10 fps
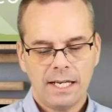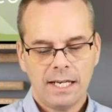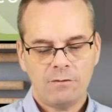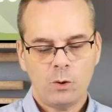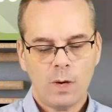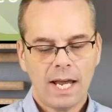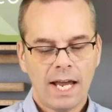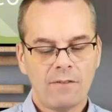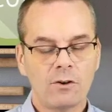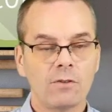if you
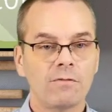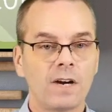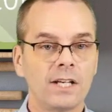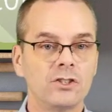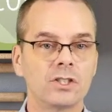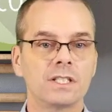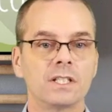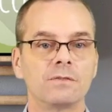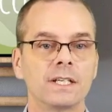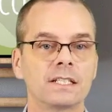ever find
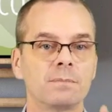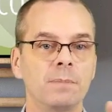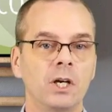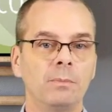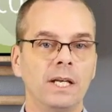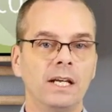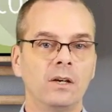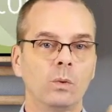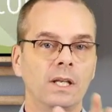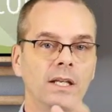yourself
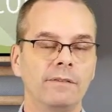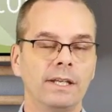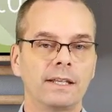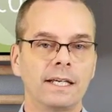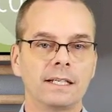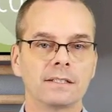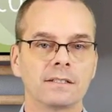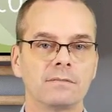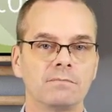experimenting with living things,